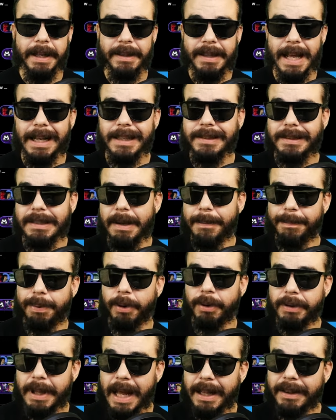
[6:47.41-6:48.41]
That's
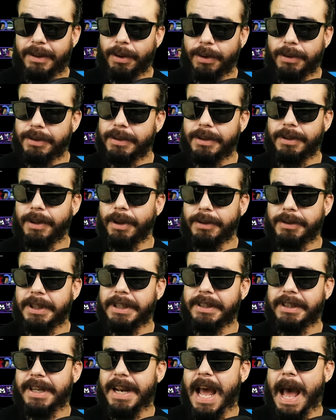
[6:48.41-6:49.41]
simple. That those
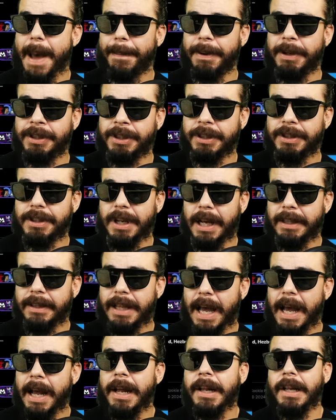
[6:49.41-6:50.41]
things can happen just like
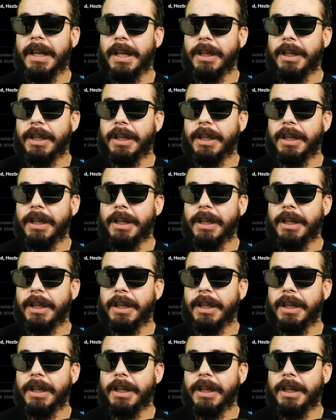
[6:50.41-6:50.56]
that.